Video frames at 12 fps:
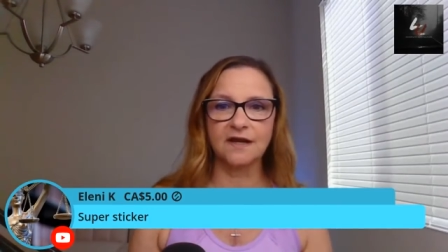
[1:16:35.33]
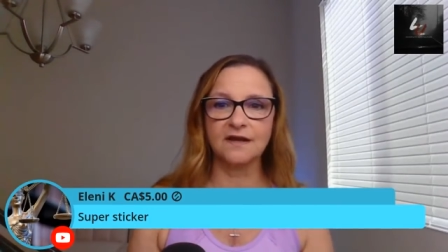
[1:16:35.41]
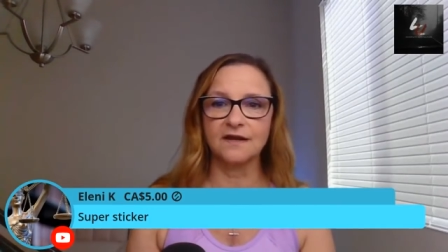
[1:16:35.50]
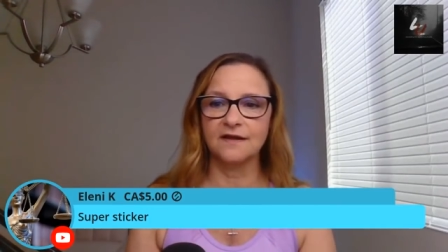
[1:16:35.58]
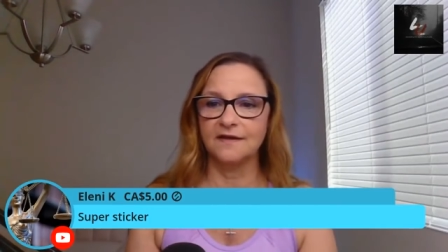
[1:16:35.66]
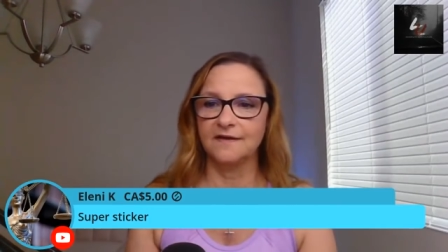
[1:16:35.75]

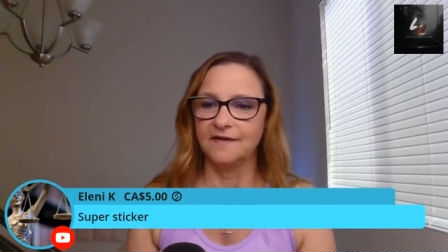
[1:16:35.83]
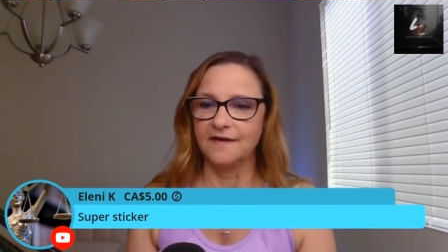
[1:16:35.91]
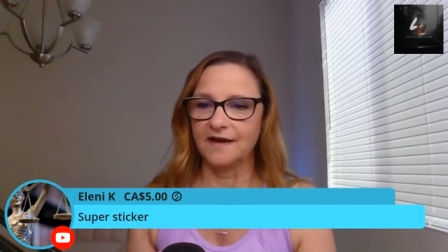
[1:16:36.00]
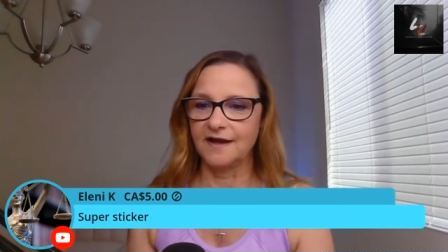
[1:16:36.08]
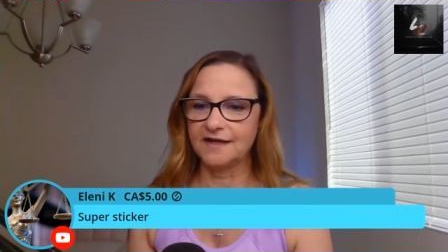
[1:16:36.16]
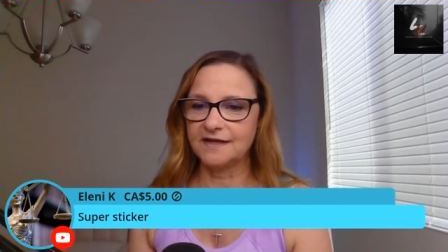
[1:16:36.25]
it.
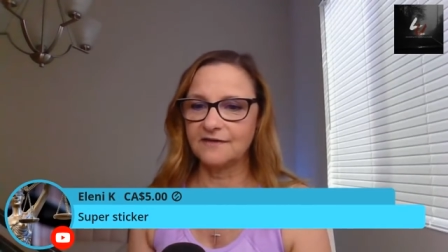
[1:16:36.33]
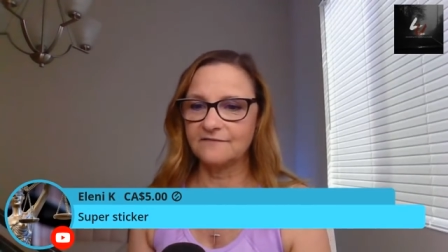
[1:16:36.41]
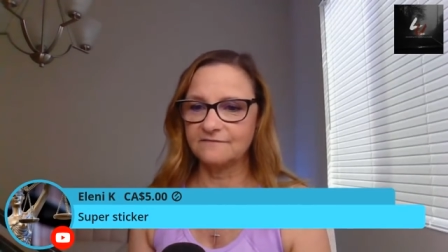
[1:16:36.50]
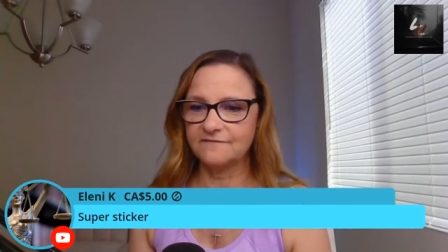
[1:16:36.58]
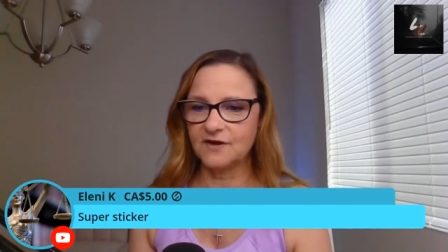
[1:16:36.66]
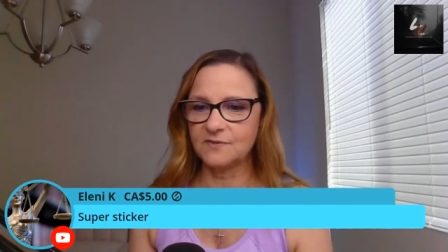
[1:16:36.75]
I
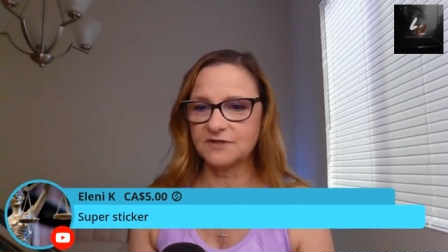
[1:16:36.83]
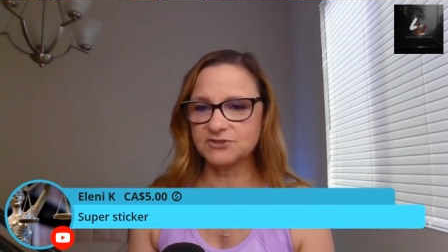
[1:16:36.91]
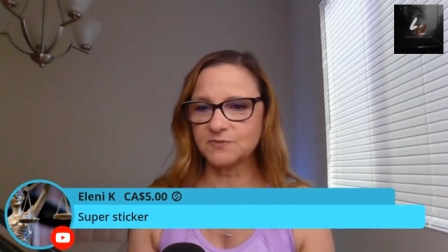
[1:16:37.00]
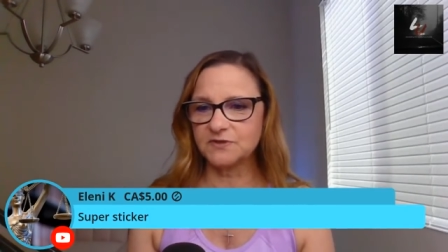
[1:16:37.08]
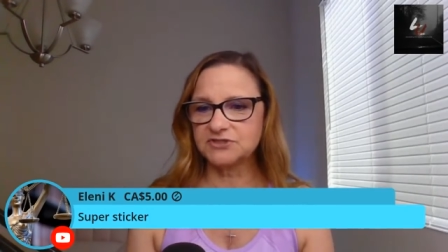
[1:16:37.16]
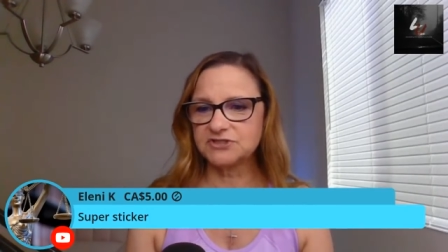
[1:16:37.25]
very
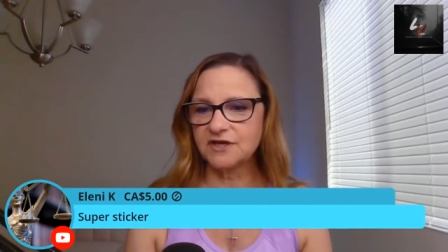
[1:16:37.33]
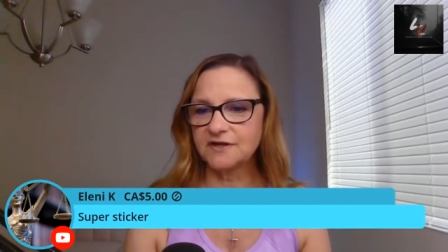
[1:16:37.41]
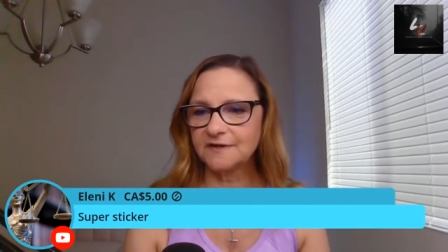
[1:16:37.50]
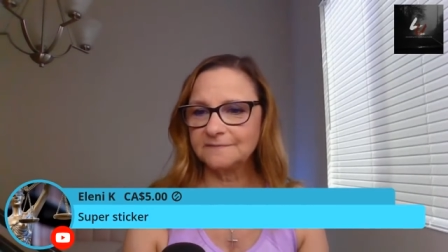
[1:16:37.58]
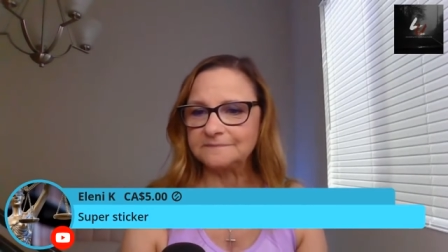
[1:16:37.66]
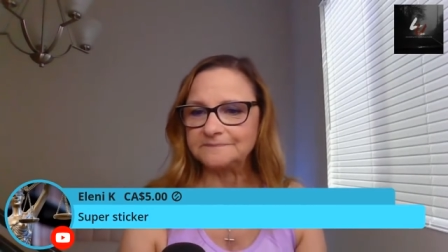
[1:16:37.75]
much
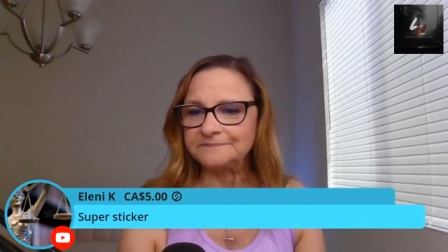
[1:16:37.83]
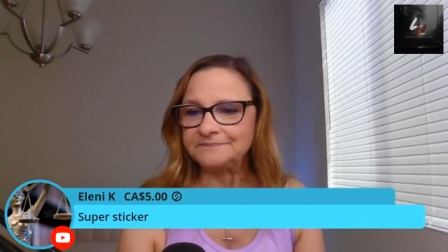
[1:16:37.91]
appreciate it.